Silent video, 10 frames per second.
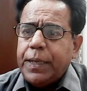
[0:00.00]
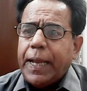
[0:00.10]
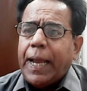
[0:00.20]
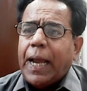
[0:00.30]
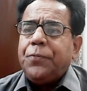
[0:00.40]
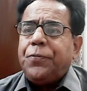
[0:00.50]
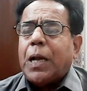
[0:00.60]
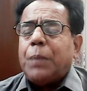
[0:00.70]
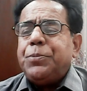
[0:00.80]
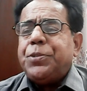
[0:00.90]
and
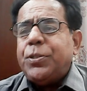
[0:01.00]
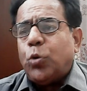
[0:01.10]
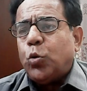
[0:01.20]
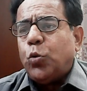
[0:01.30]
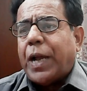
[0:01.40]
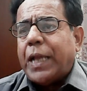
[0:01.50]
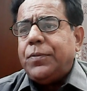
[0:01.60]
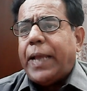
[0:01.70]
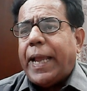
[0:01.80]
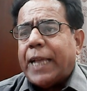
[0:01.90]
from 0 to 5
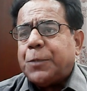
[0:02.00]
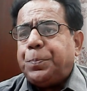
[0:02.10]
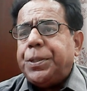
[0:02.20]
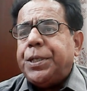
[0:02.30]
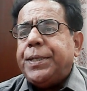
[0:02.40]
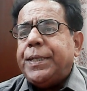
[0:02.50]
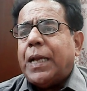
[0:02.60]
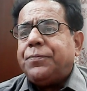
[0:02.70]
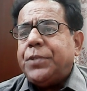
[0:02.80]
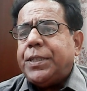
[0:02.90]

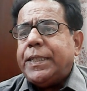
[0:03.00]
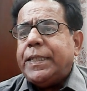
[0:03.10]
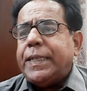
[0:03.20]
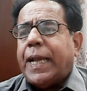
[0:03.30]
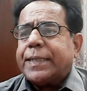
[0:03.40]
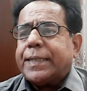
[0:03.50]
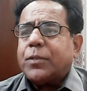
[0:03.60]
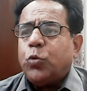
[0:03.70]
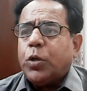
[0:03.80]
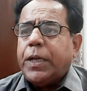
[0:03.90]
SPDFGH.
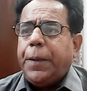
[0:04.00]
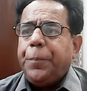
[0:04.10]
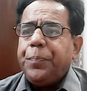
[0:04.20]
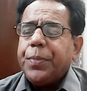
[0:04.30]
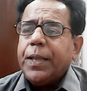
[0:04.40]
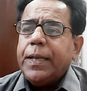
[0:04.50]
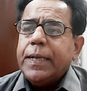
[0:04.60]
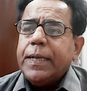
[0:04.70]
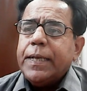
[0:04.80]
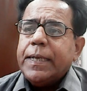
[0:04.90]
Okay,
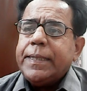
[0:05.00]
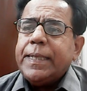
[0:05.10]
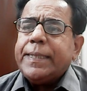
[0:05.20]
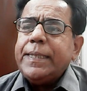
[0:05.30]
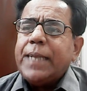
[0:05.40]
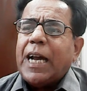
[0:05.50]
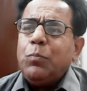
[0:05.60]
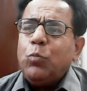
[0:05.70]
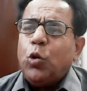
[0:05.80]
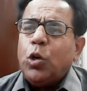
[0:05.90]
this is
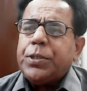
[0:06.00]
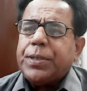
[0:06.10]
almost